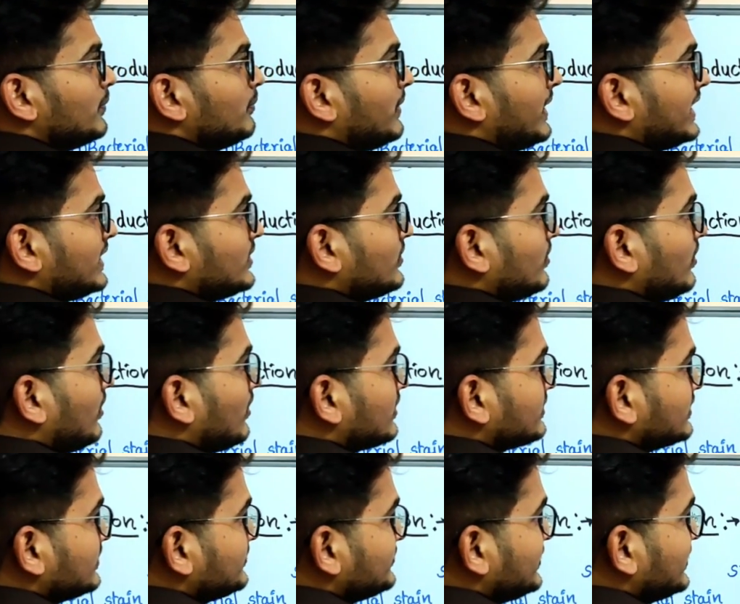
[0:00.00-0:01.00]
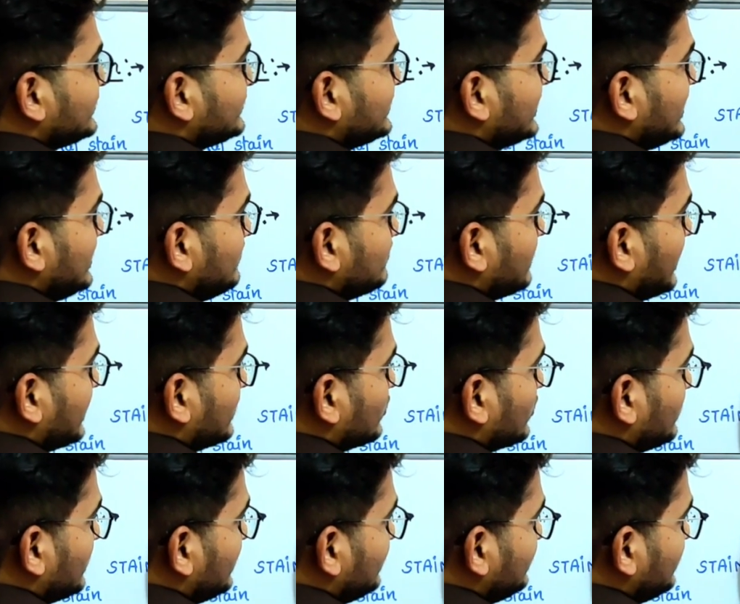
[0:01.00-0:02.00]
Microorganism says that
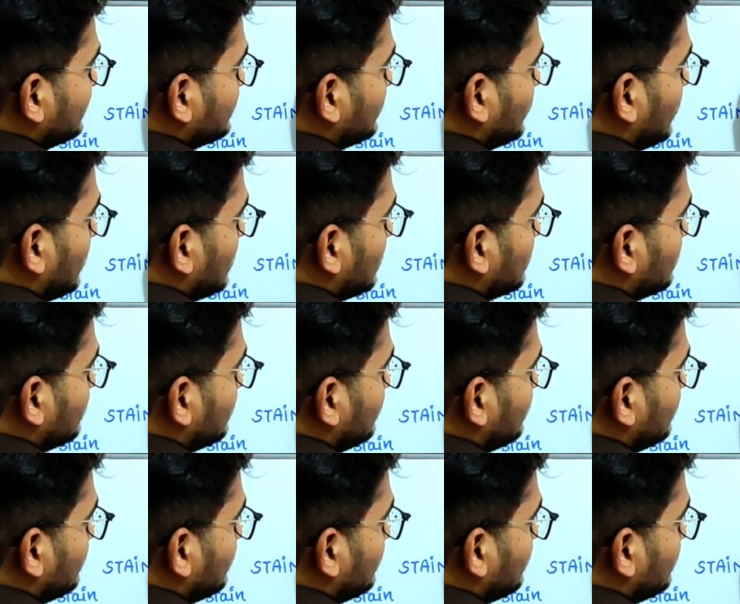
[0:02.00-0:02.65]
micro means small.